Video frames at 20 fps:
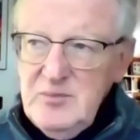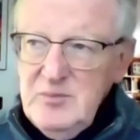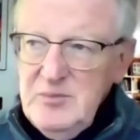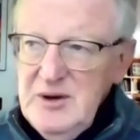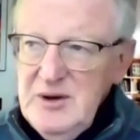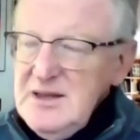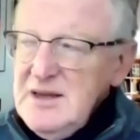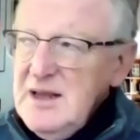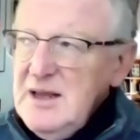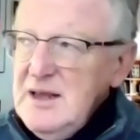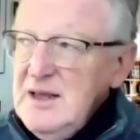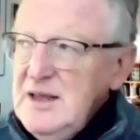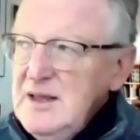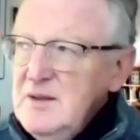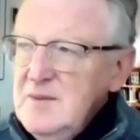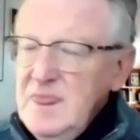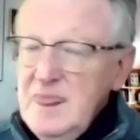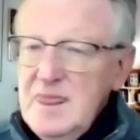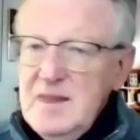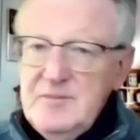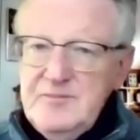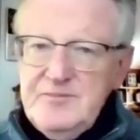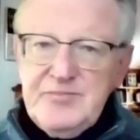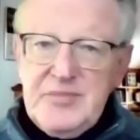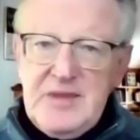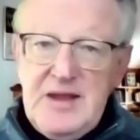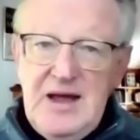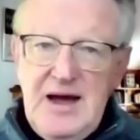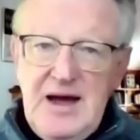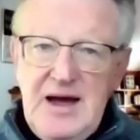But
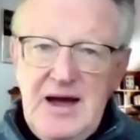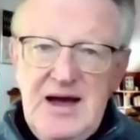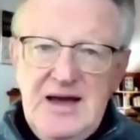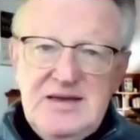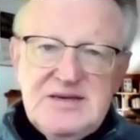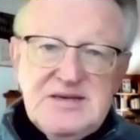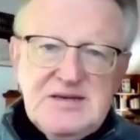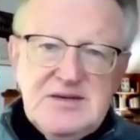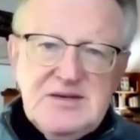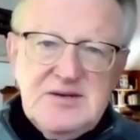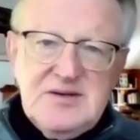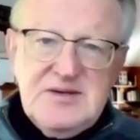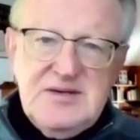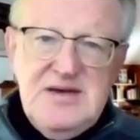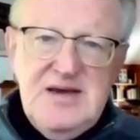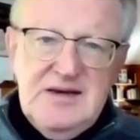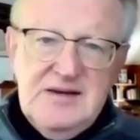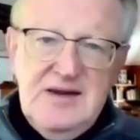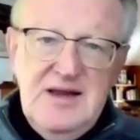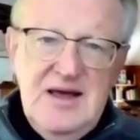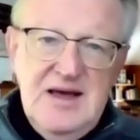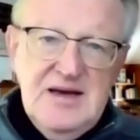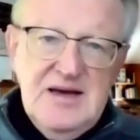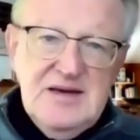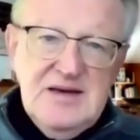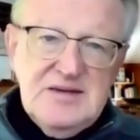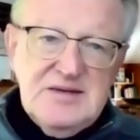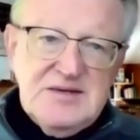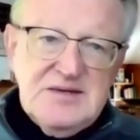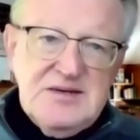I, I see it
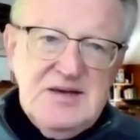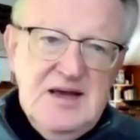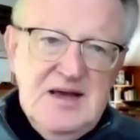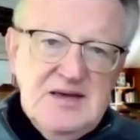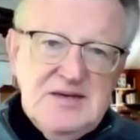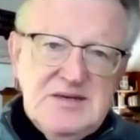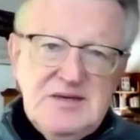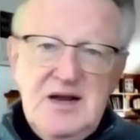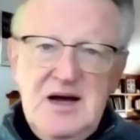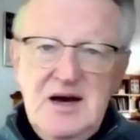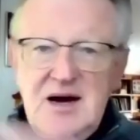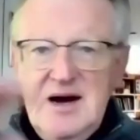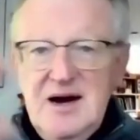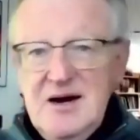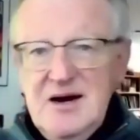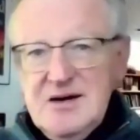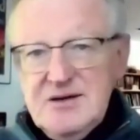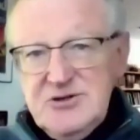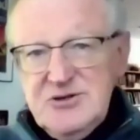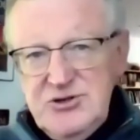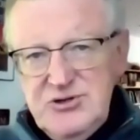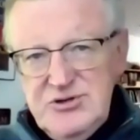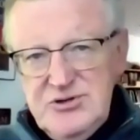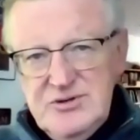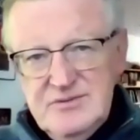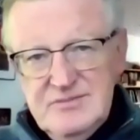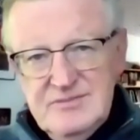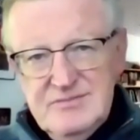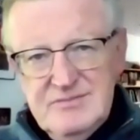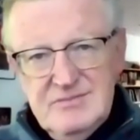as as an
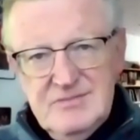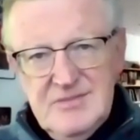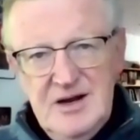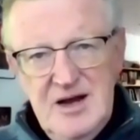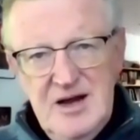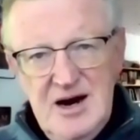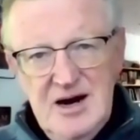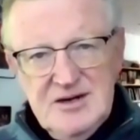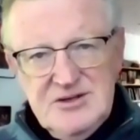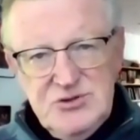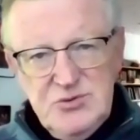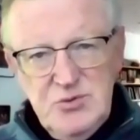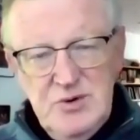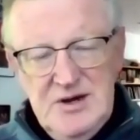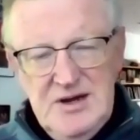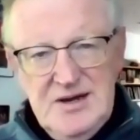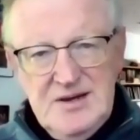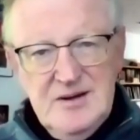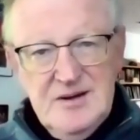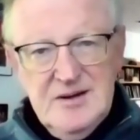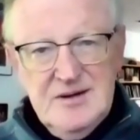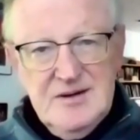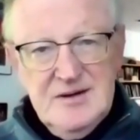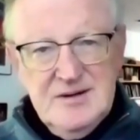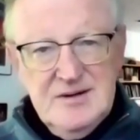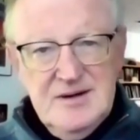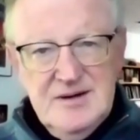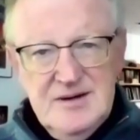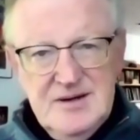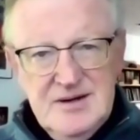arch, an archway
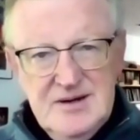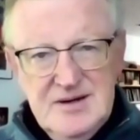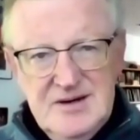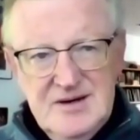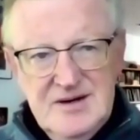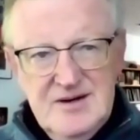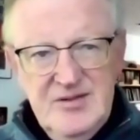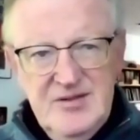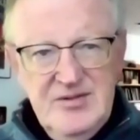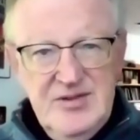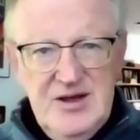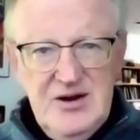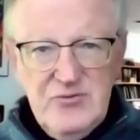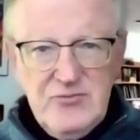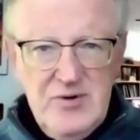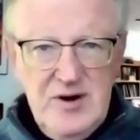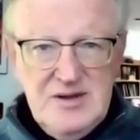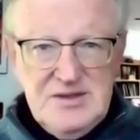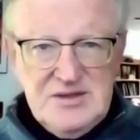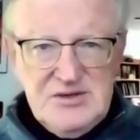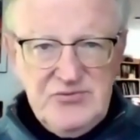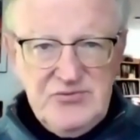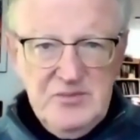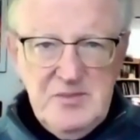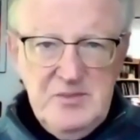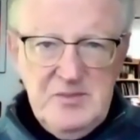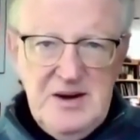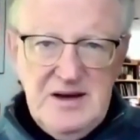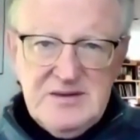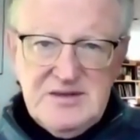uh, that runs from
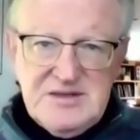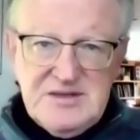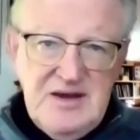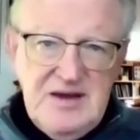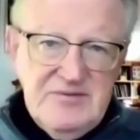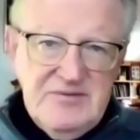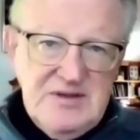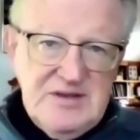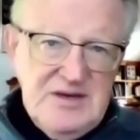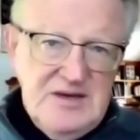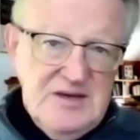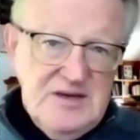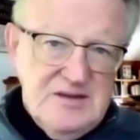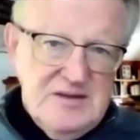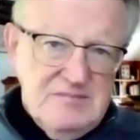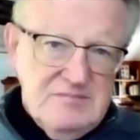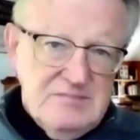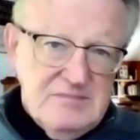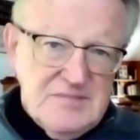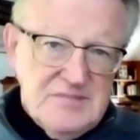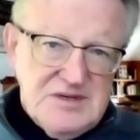about 1770,